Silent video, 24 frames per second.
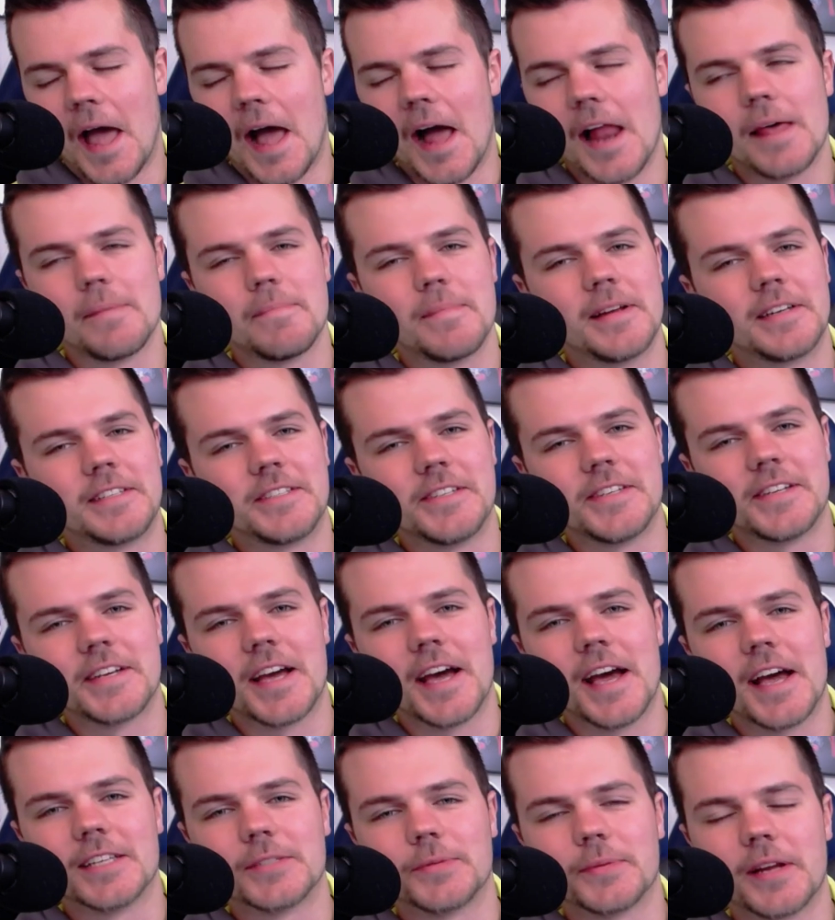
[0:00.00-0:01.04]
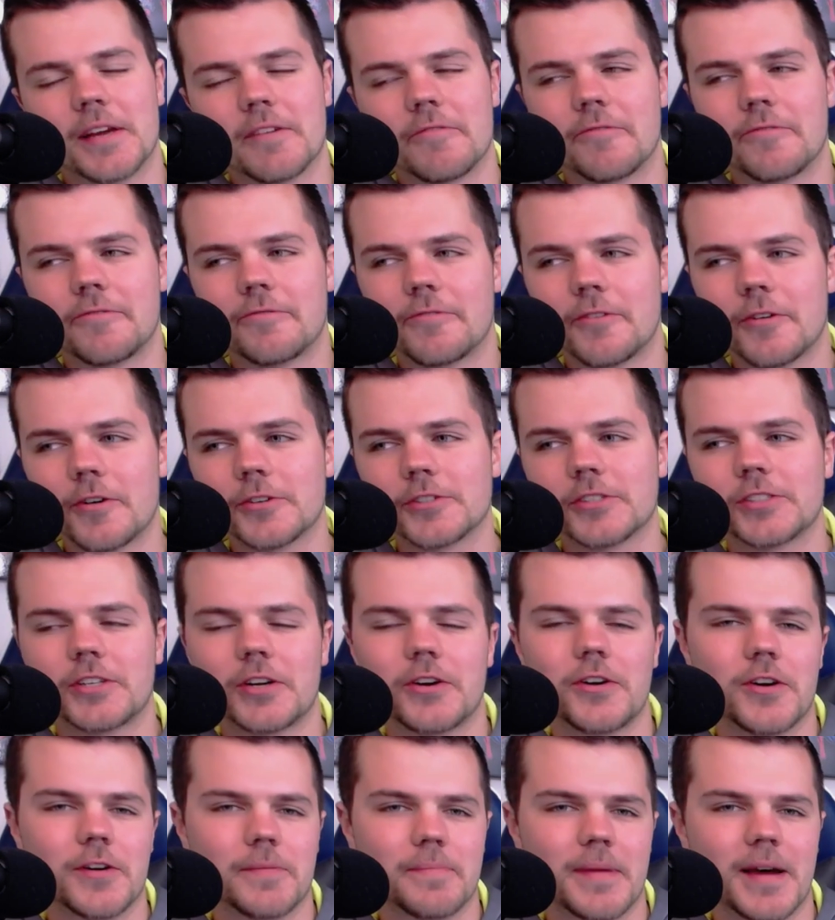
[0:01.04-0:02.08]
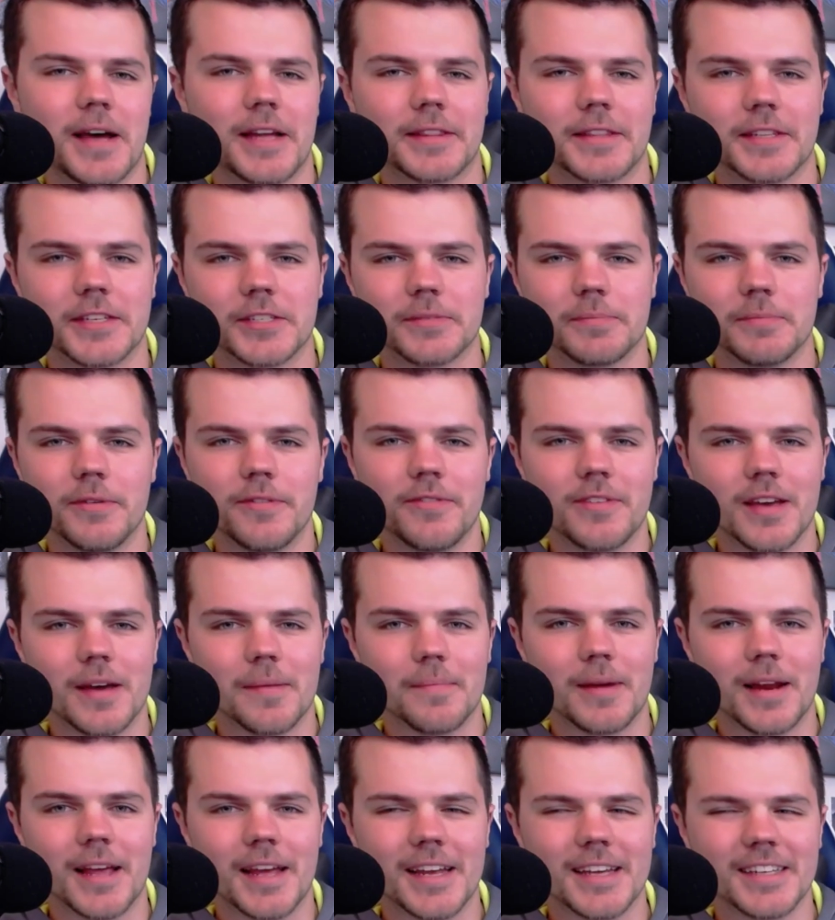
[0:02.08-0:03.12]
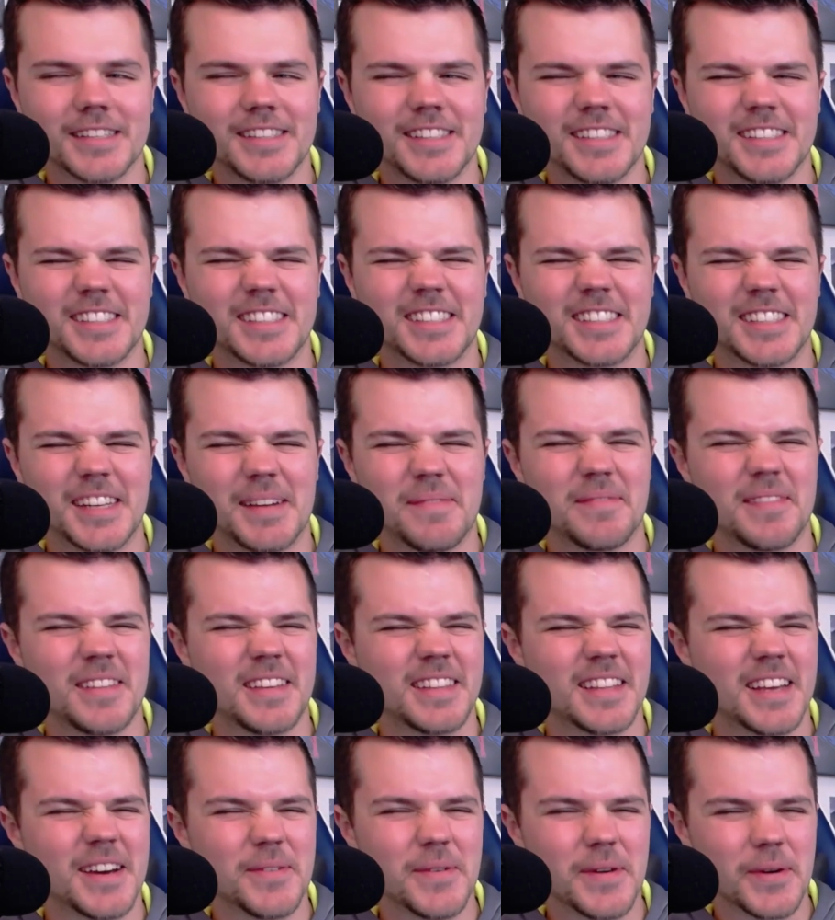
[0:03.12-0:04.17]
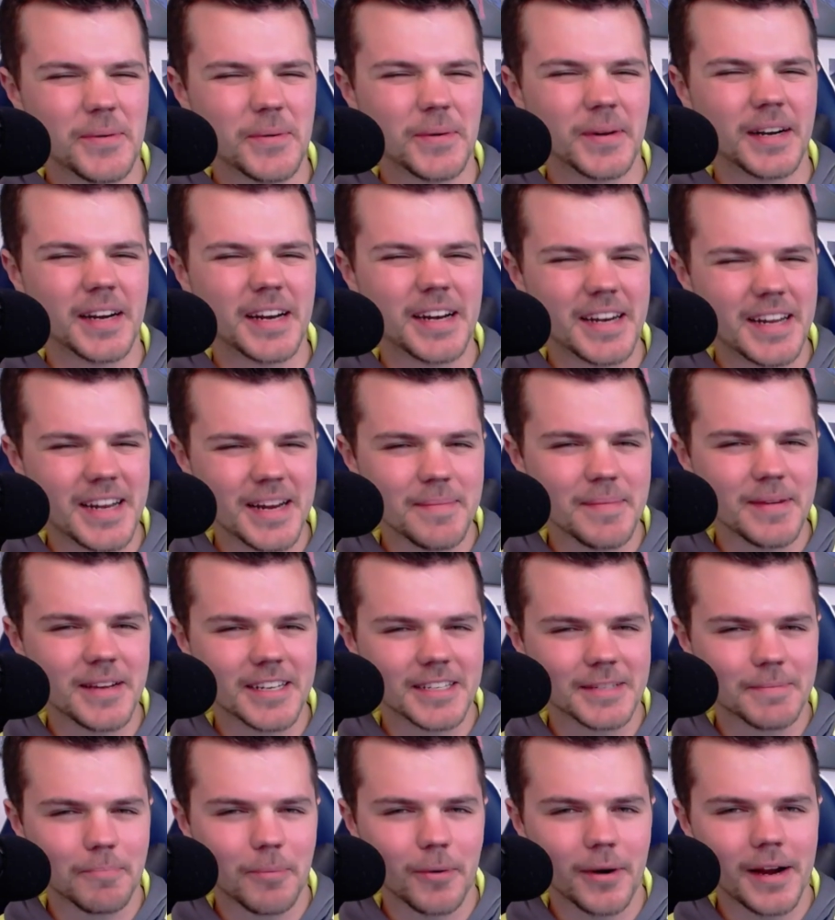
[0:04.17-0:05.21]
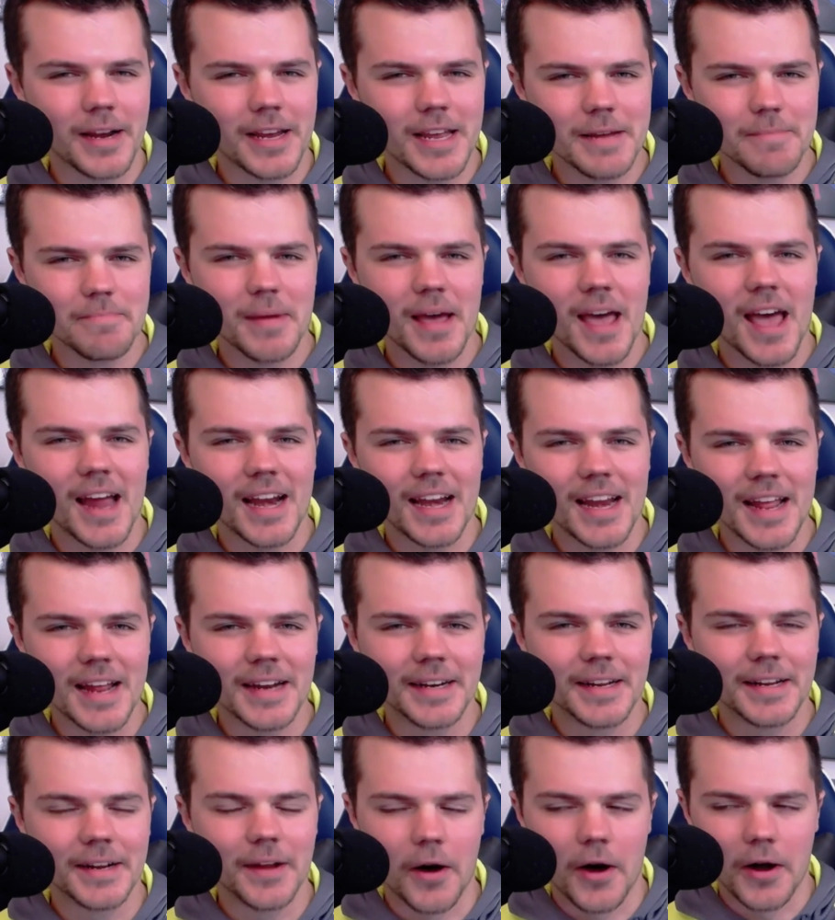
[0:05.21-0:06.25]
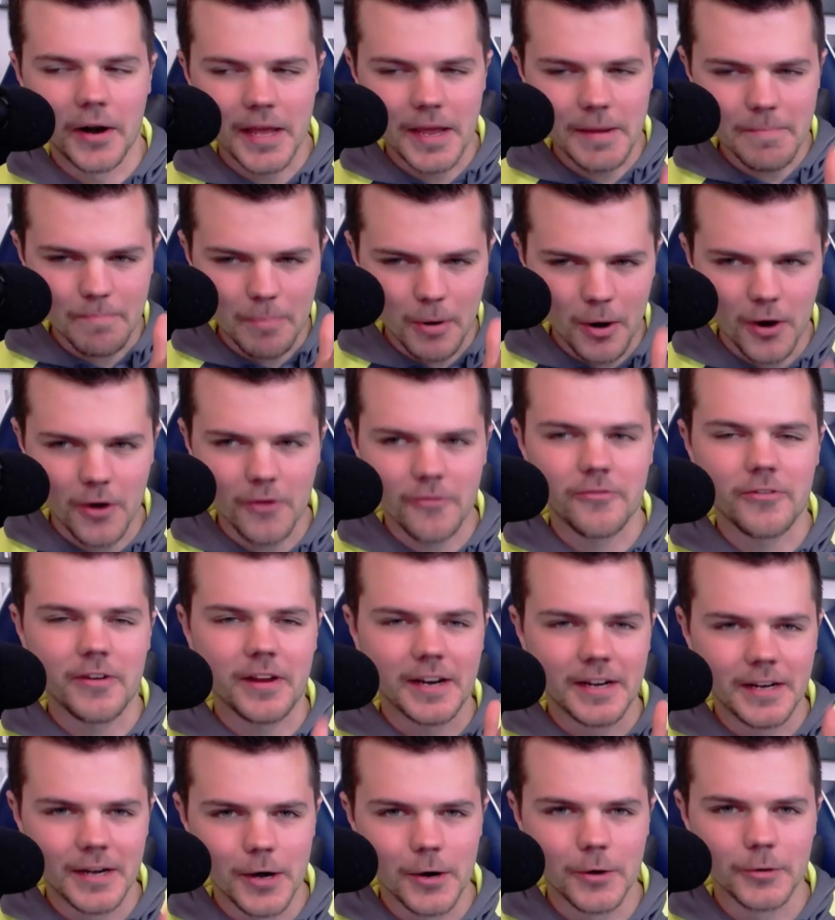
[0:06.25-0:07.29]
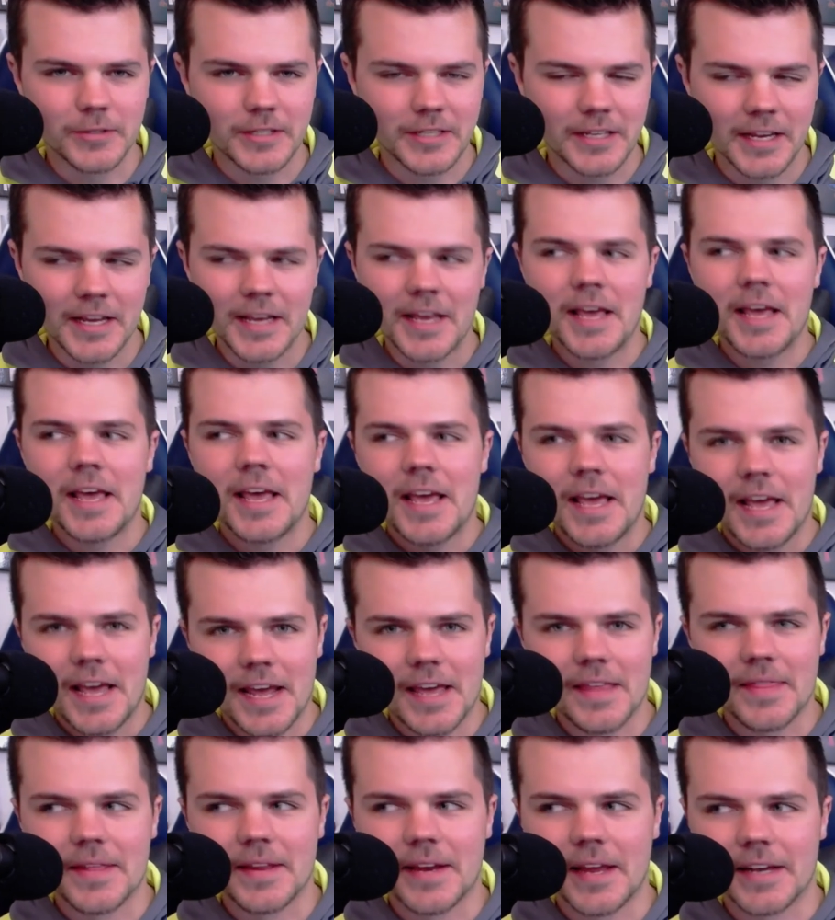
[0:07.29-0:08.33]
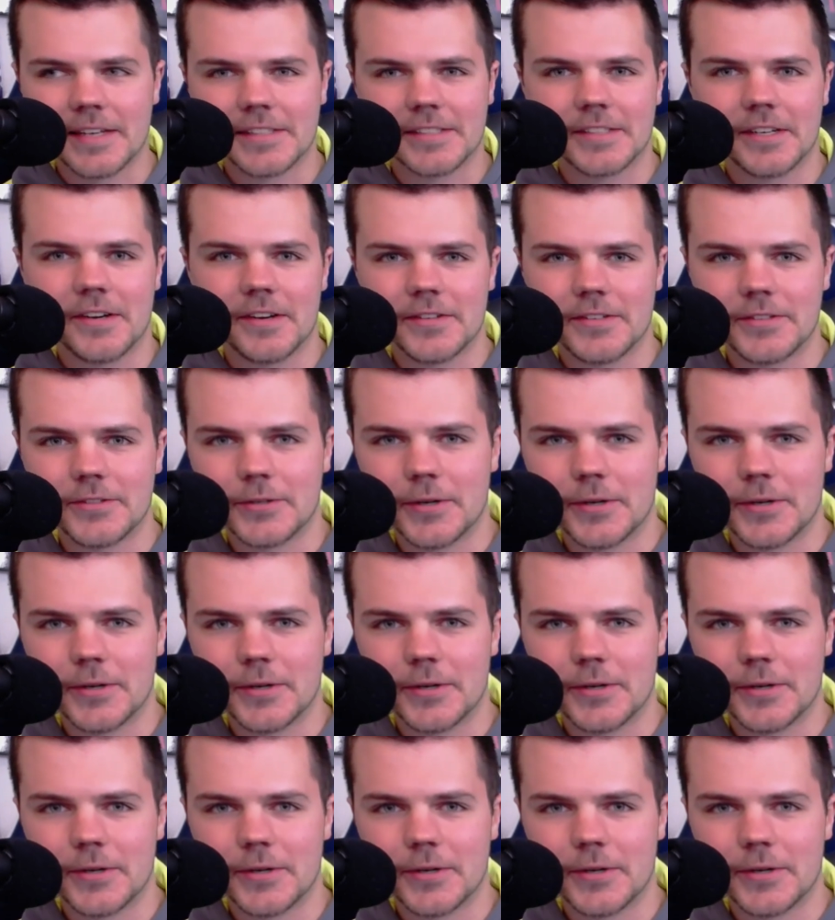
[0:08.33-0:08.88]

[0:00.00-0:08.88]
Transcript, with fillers: I'll admit to you guys, when I first heard about this movie, I'm like, is this something that we really need? Because Breaking Bad ended on a perfect note. And then I saw the